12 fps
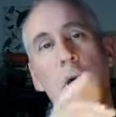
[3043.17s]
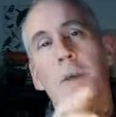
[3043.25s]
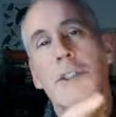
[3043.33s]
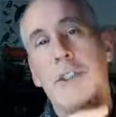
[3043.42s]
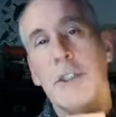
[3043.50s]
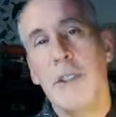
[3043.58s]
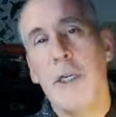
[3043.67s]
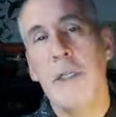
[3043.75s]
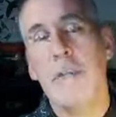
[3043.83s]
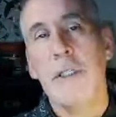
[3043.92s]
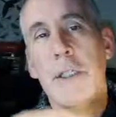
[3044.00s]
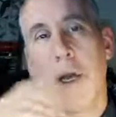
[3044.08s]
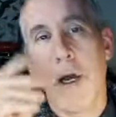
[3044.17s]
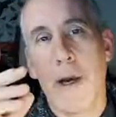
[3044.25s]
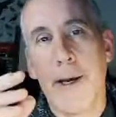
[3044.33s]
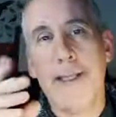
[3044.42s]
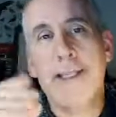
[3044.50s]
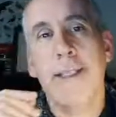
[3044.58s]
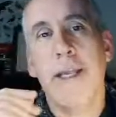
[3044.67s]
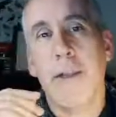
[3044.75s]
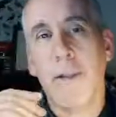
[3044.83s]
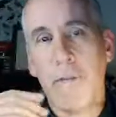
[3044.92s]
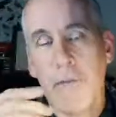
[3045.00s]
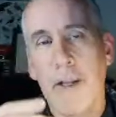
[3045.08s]
which determines the height
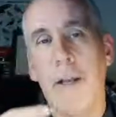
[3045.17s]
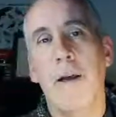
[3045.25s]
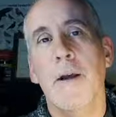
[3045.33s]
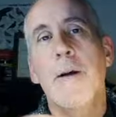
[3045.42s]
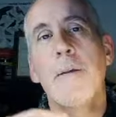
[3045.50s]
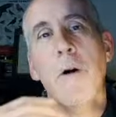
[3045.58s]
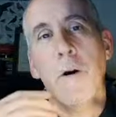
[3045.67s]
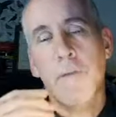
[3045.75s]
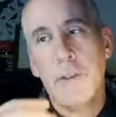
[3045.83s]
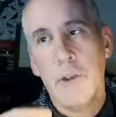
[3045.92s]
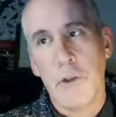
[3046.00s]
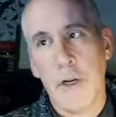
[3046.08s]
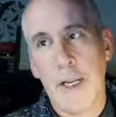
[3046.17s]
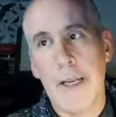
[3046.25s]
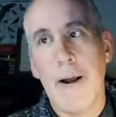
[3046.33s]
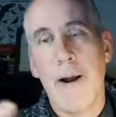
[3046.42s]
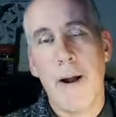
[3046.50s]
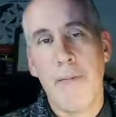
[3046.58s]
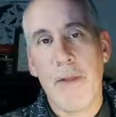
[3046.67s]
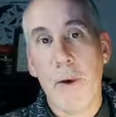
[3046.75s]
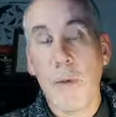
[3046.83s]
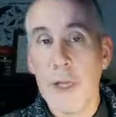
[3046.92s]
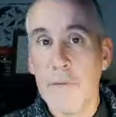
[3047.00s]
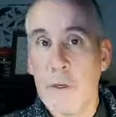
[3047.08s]
and the vigor of the tree, and that
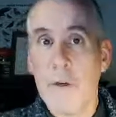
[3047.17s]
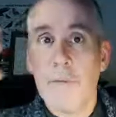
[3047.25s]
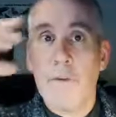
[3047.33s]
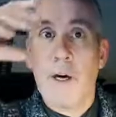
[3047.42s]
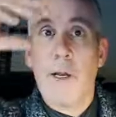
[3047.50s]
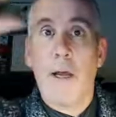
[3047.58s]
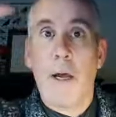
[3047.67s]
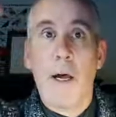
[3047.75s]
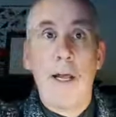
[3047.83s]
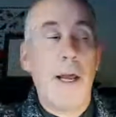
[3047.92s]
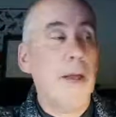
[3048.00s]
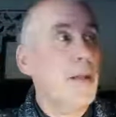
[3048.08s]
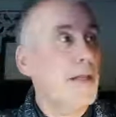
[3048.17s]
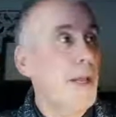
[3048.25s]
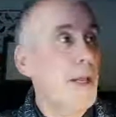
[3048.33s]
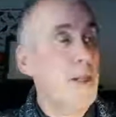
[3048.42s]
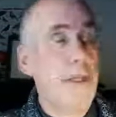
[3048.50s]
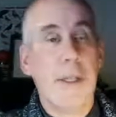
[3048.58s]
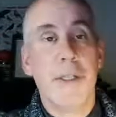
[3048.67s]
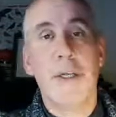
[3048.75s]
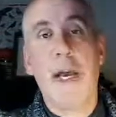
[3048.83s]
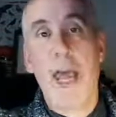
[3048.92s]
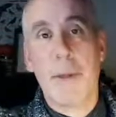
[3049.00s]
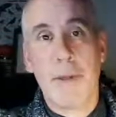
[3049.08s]
will give you your final height and the and the
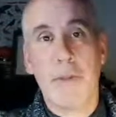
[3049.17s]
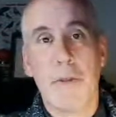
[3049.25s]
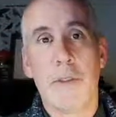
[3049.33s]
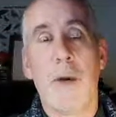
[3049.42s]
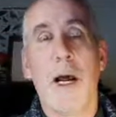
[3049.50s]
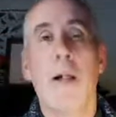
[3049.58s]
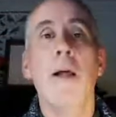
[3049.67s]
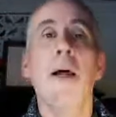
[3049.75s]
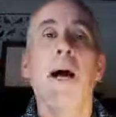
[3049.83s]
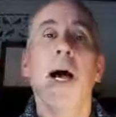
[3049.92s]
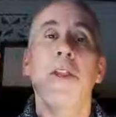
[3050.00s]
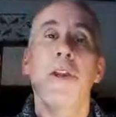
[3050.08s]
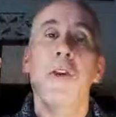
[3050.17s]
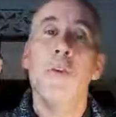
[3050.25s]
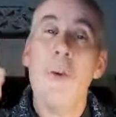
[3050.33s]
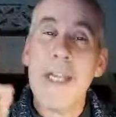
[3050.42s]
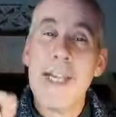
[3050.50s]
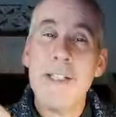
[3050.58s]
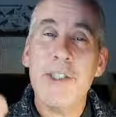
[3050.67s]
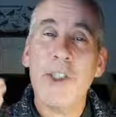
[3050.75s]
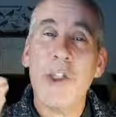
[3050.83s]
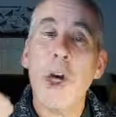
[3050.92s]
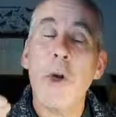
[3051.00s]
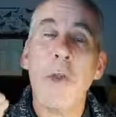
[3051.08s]
diameter as well. And you need
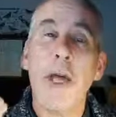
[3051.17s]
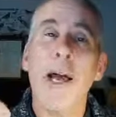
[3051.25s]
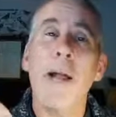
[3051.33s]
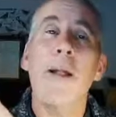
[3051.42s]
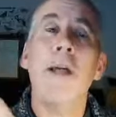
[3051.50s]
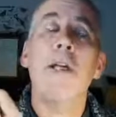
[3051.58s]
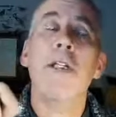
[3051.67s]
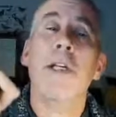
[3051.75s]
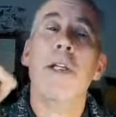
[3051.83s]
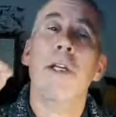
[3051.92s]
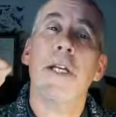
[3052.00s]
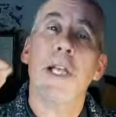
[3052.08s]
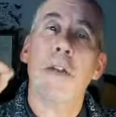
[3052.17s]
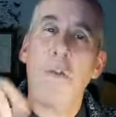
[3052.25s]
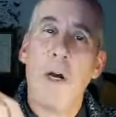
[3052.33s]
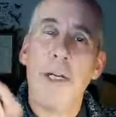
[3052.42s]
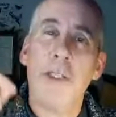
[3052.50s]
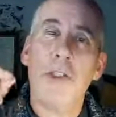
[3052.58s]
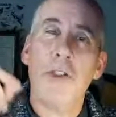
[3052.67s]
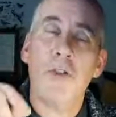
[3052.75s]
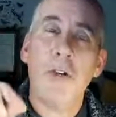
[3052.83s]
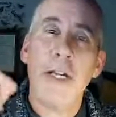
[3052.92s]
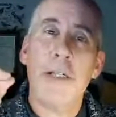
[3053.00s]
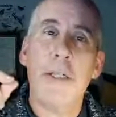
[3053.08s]
to know that so that you get the right
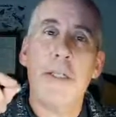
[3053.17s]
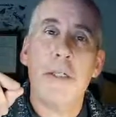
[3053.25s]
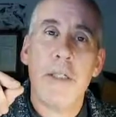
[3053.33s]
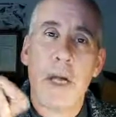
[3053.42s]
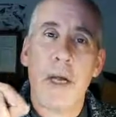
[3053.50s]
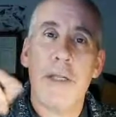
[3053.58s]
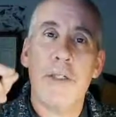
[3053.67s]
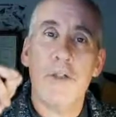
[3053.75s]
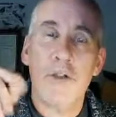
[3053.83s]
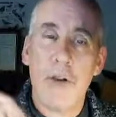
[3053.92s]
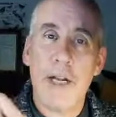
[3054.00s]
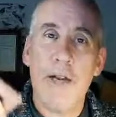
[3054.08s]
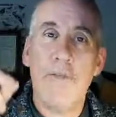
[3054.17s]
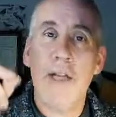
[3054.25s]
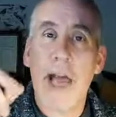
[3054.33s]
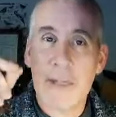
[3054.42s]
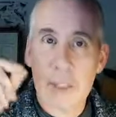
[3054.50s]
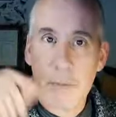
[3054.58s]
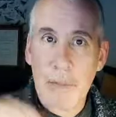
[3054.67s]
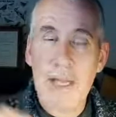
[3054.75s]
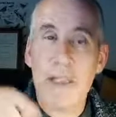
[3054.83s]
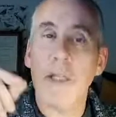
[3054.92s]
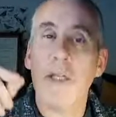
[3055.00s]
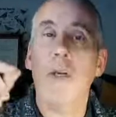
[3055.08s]
tree size tree for that
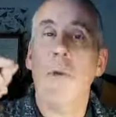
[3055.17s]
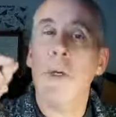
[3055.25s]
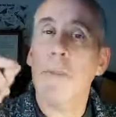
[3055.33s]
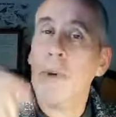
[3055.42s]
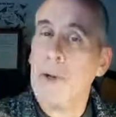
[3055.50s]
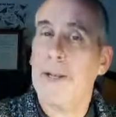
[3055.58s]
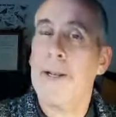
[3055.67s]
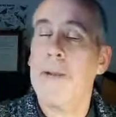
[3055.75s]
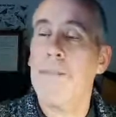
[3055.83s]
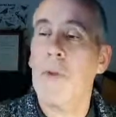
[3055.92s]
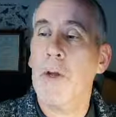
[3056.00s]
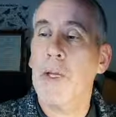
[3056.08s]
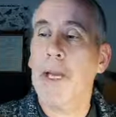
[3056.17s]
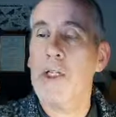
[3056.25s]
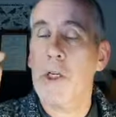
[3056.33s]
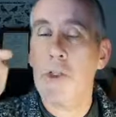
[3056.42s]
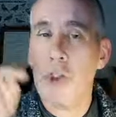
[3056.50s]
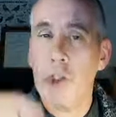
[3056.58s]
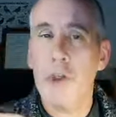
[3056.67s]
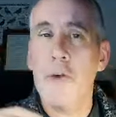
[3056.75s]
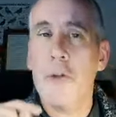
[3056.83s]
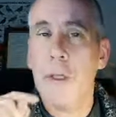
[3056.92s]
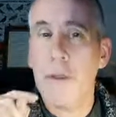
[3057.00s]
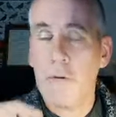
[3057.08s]
space that you want to put it in. Okay, so
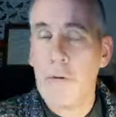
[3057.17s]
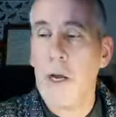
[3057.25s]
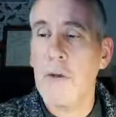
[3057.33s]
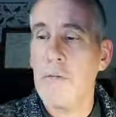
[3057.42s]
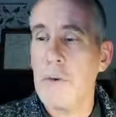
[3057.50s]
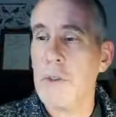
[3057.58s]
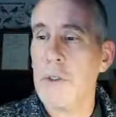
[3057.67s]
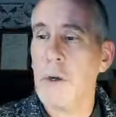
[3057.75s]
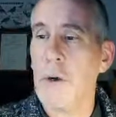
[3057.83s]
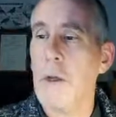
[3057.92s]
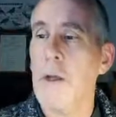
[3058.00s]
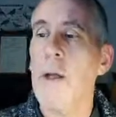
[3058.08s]
choose the right rootstock,